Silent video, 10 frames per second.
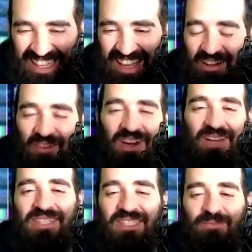I want to
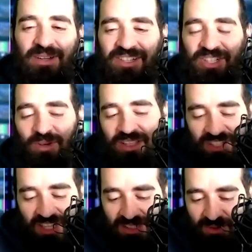be spiritual and
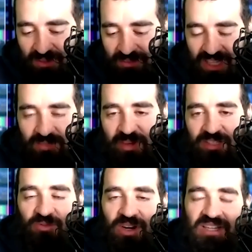chase away the bad
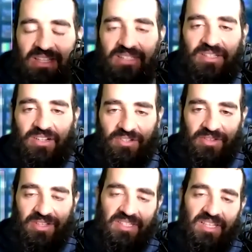spirits. What I need to start doing
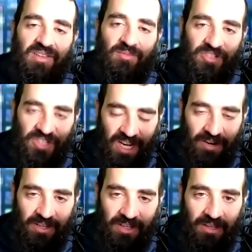is giving more
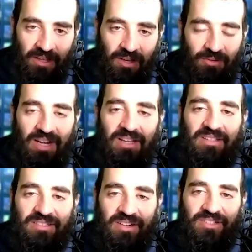charity. What I need to
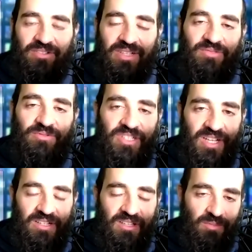start mm-hmm. doing is reaching
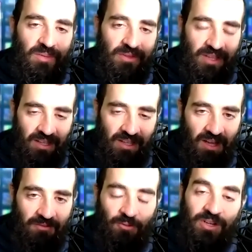out to the people that I
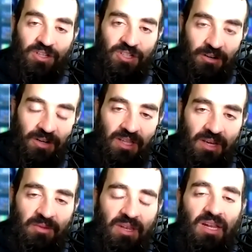love and reassuring
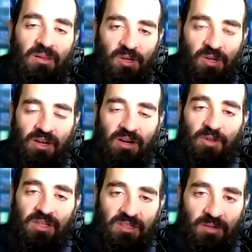them and letting them know that
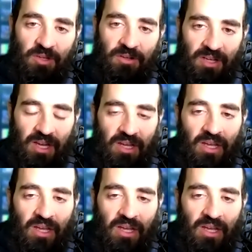everything's going to be okay,